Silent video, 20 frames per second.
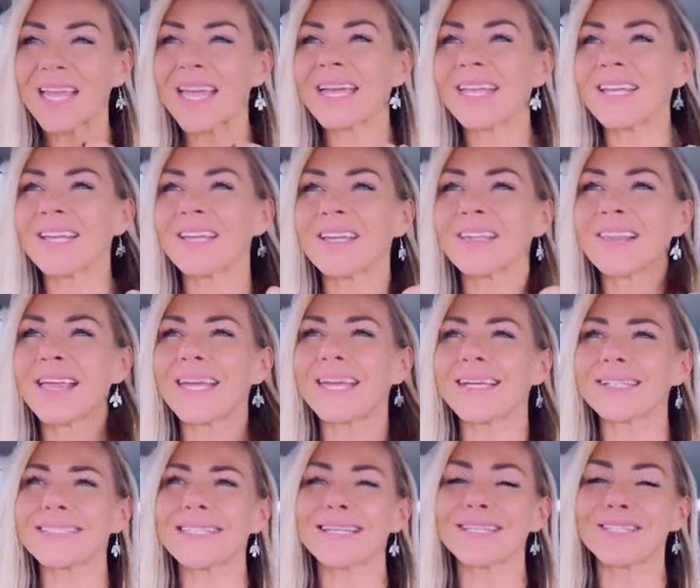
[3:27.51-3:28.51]
And
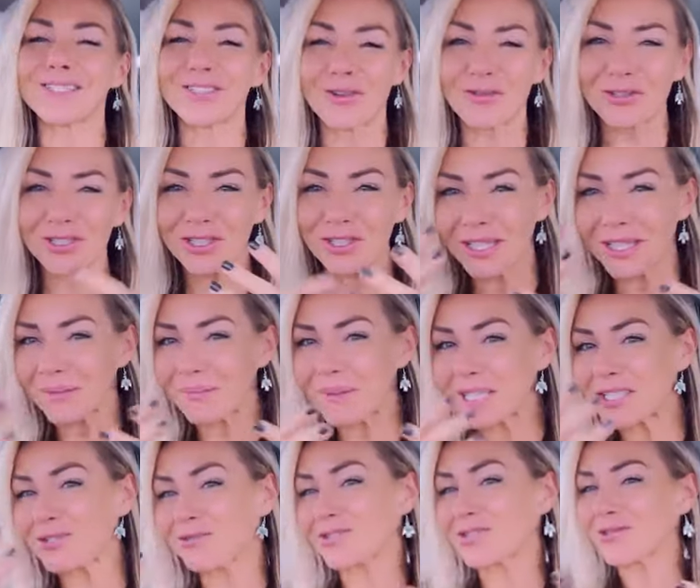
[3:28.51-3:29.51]
like, it's like socially, it
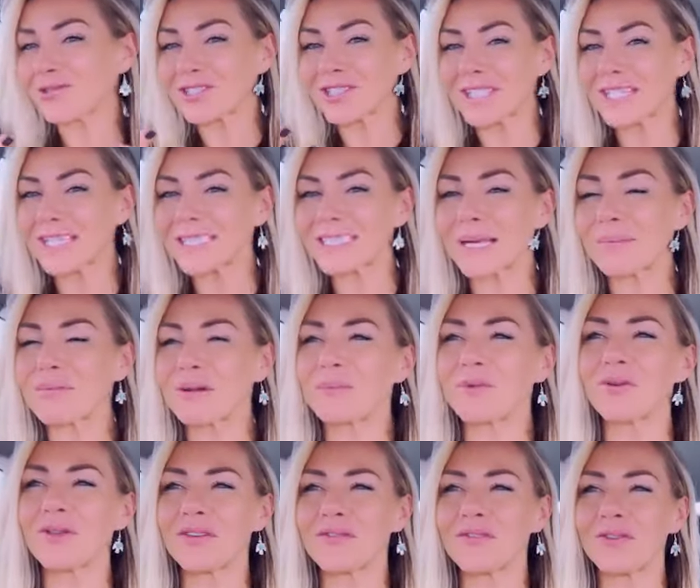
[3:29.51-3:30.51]
makes you socially
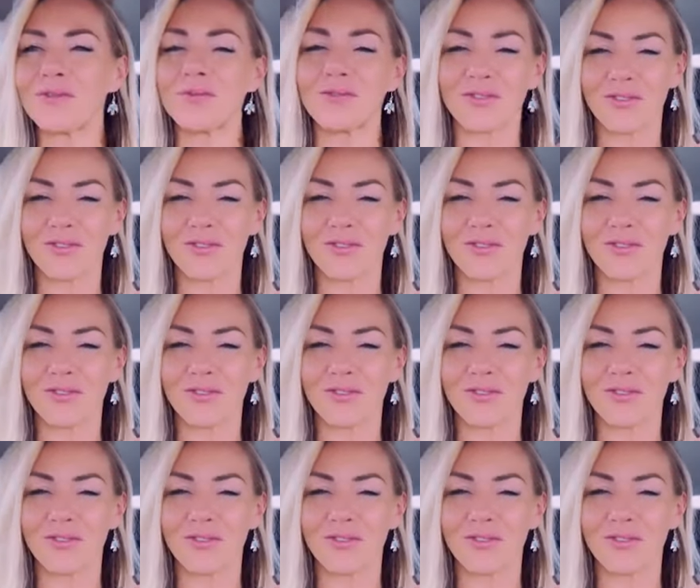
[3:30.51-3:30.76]
acceptable if you